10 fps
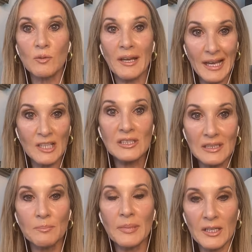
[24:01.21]
actually
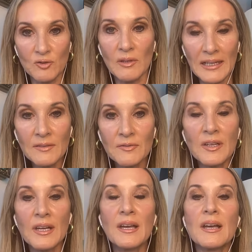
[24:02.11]
impact your life
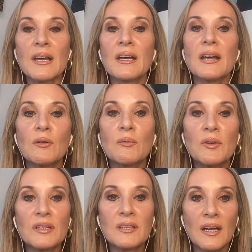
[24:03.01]
okay. Uh,
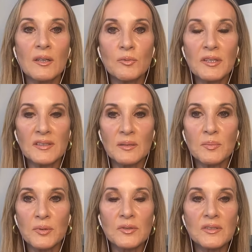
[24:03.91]
within nine weeks that
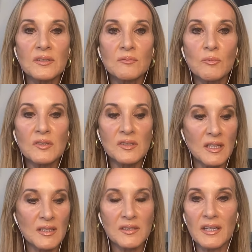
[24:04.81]
person was
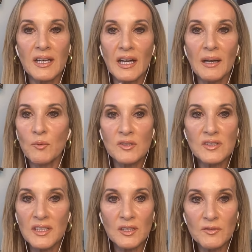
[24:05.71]
saying i'm not
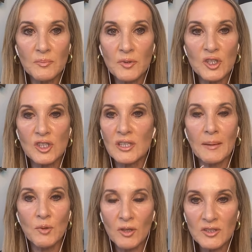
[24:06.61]
scared of depression i'm
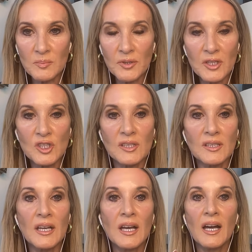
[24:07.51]
not depression
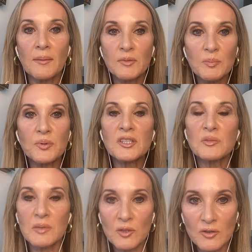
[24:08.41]
i'm depressed
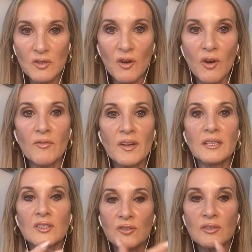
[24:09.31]
because of and it
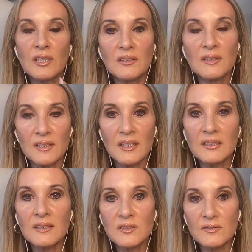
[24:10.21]
turned out that they had
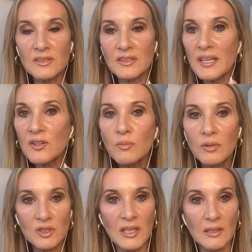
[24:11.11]
years of terrible
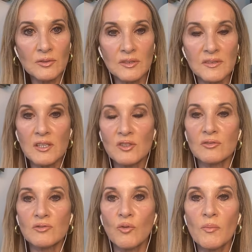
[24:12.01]
childhood sexual
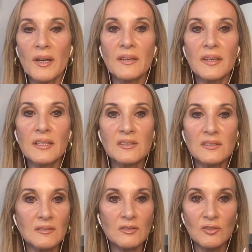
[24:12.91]
trauma and that's
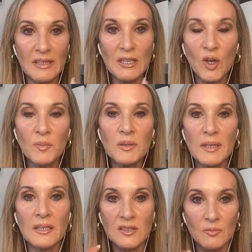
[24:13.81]
their coping
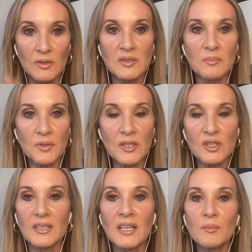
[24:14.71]
mechanism mm. was suppression,
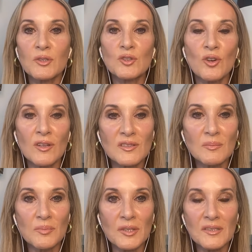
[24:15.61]
but you can't
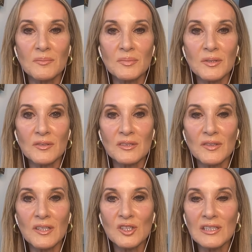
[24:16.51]
suppress it because
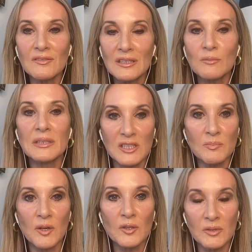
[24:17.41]
eventually it will
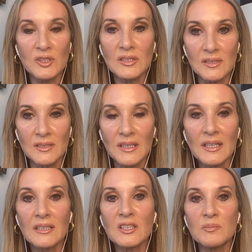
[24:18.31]
explode, which it did.
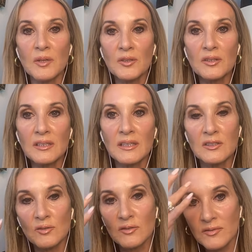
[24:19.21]
It exploded yeah. in their
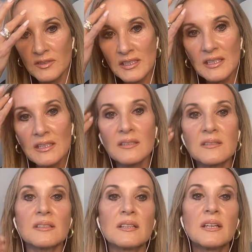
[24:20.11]
sort of teens
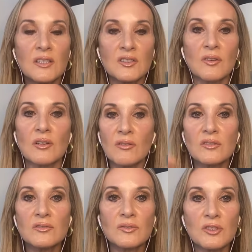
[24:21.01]
and so on. Long
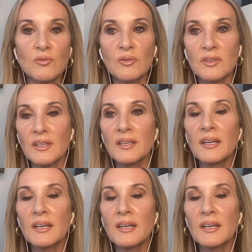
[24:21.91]
story short, they